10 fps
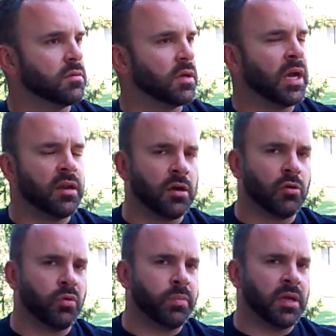Idaho
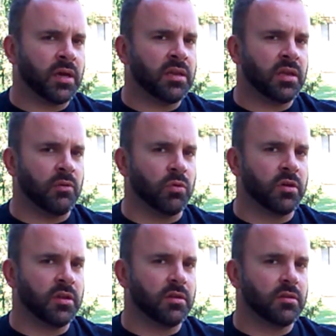would be ID,
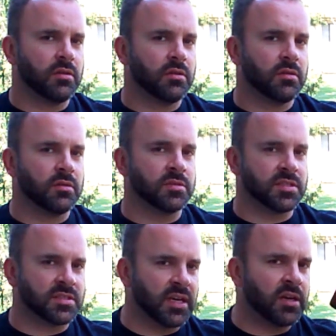wouldn't it? Is
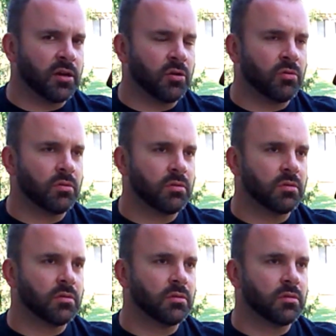this Idaho?
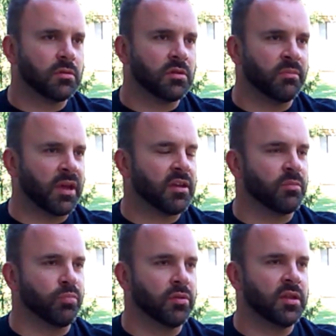Am I
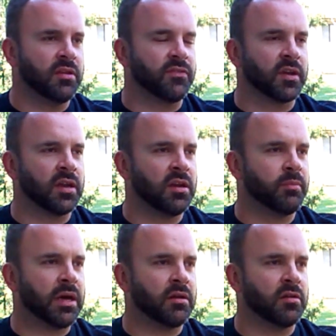completely forgetting
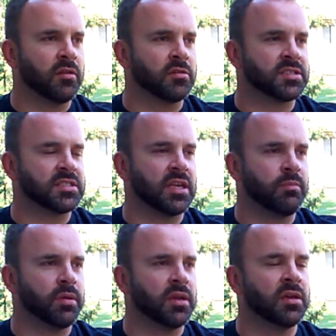about another state
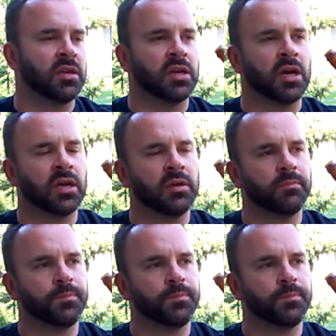beginning an I?